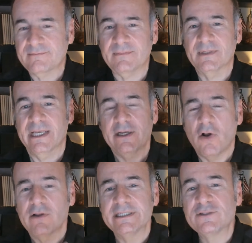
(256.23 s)
and
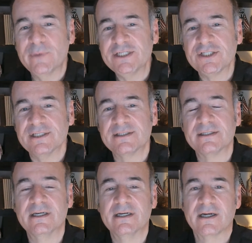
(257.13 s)
all these wishes
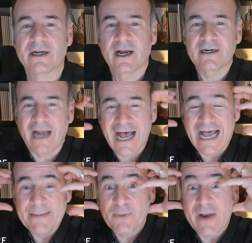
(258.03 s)
are
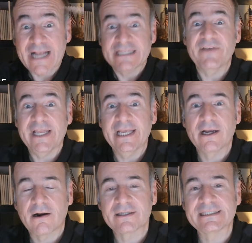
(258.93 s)
hyperactivating
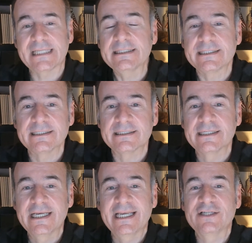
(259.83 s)
our senses
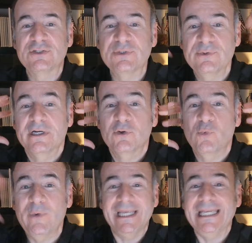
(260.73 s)
into
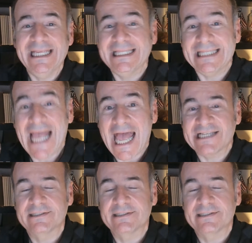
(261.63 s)
we need that.